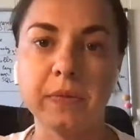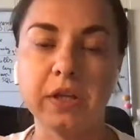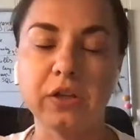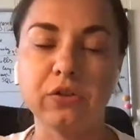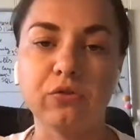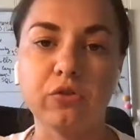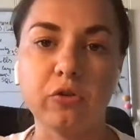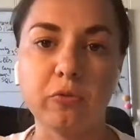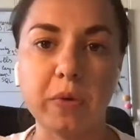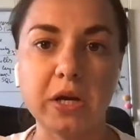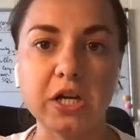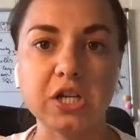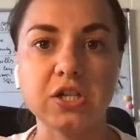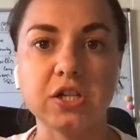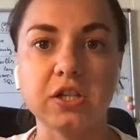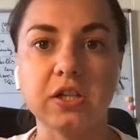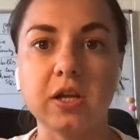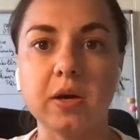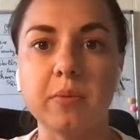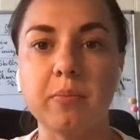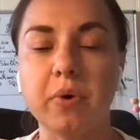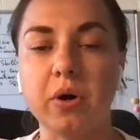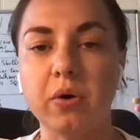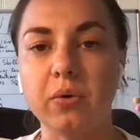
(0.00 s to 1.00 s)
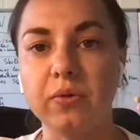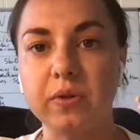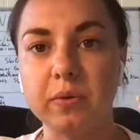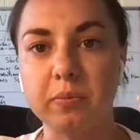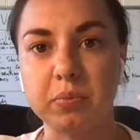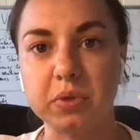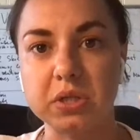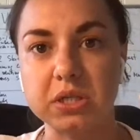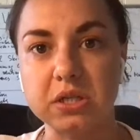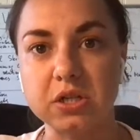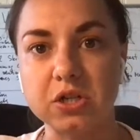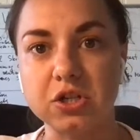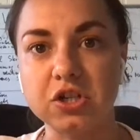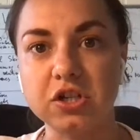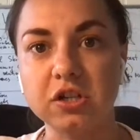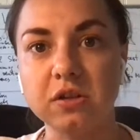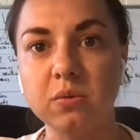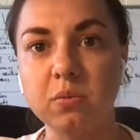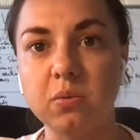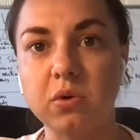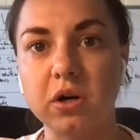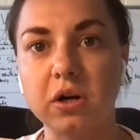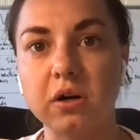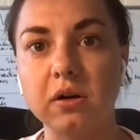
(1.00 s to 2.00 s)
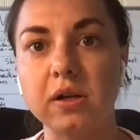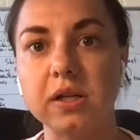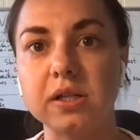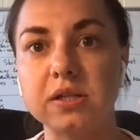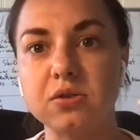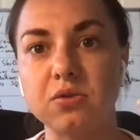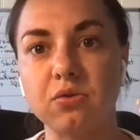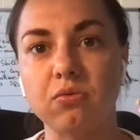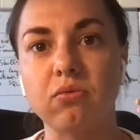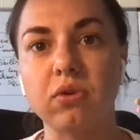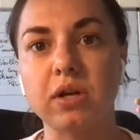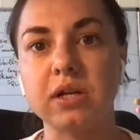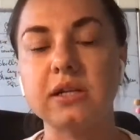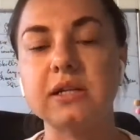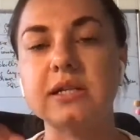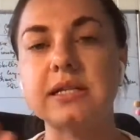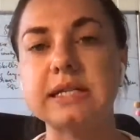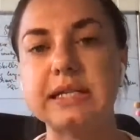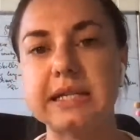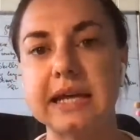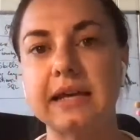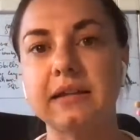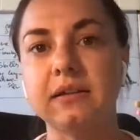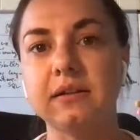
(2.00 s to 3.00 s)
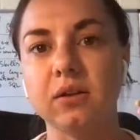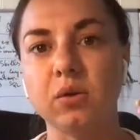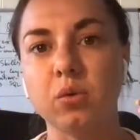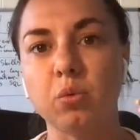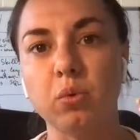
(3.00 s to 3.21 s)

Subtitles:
information about the position where it's already stated